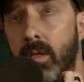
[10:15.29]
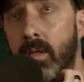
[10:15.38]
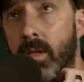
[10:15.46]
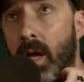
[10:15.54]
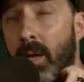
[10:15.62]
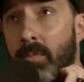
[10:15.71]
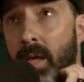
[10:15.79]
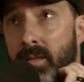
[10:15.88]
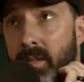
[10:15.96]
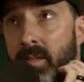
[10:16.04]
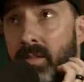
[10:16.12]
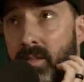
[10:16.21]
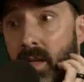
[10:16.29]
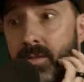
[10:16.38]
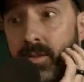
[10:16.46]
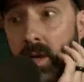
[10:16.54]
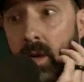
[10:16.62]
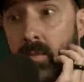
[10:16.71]
yeah. I, I, did
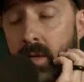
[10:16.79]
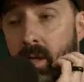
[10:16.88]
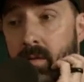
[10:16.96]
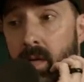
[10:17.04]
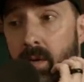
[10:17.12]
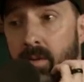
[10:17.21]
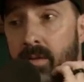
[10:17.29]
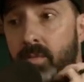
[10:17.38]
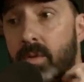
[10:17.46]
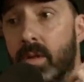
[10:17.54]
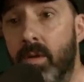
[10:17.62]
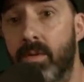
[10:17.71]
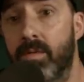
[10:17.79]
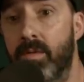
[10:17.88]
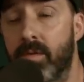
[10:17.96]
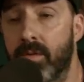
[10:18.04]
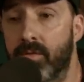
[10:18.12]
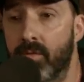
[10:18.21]
sketch comedy. I, I was I was
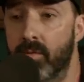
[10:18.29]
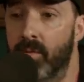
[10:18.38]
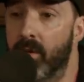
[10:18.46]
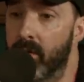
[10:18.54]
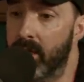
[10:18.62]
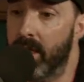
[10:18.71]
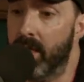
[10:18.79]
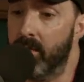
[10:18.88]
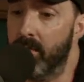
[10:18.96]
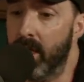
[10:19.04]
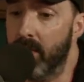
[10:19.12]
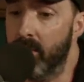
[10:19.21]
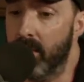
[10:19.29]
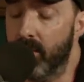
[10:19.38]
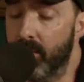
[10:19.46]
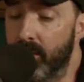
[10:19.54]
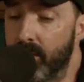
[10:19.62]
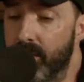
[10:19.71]
in this group called King Baby,
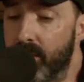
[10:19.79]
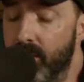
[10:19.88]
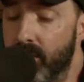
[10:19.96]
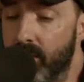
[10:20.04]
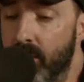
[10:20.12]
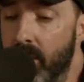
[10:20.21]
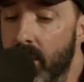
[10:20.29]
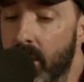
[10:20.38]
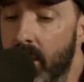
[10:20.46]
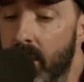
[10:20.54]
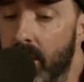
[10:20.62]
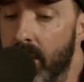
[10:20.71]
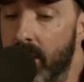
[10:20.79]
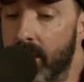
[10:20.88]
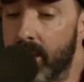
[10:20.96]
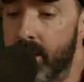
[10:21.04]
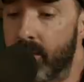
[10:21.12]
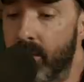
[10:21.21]
and we would do
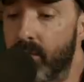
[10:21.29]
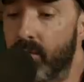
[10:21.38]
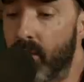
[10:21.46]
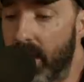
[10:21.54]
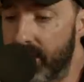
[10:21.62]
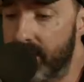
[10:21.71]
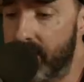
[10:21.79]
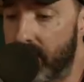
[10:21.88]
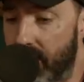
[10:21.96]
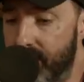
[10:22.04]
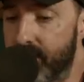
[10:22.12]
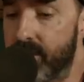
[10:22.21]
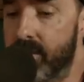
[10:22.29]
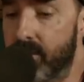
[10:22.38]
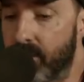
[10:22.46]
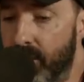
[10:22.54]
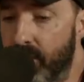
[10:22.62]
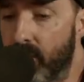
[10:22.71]
we would write sketches
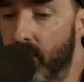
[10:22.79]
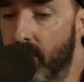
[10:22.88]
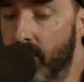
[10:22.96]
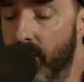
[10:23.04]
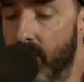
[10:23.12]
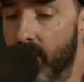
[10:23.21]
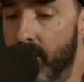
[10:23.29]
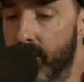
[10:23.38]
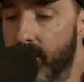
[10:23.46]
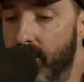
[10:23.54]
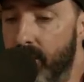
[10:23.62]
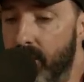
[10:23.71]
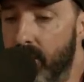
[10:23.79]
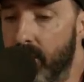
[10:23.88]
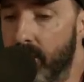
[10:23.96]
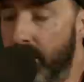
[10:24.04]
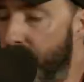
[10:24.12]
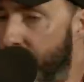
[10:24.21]
and perform those,
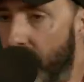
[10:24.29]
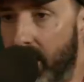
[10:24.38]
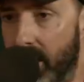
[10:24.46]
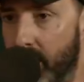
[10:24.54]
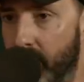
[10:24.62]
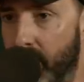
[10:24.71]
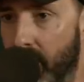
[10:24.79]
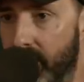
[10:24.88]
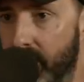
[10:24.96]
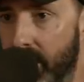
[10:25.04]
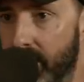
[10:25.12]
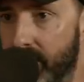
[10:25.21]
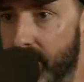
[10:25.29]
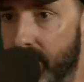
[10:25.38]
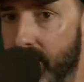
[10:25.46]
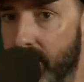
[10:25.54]
but it was not improv based.